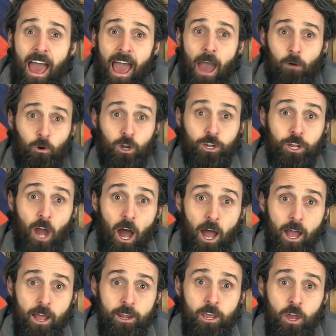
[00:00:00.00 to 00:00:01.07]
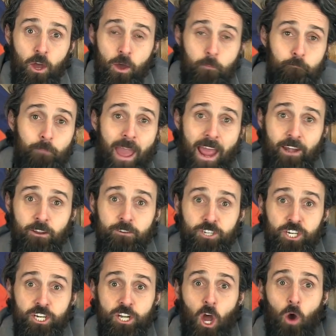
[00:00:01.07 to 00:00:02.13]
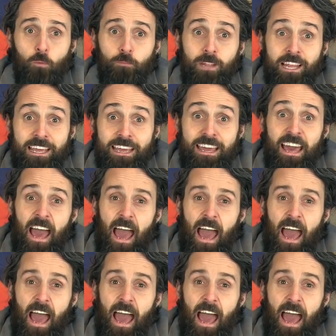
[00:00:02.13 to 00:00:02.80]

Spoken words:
Our God, Manu Ginobili.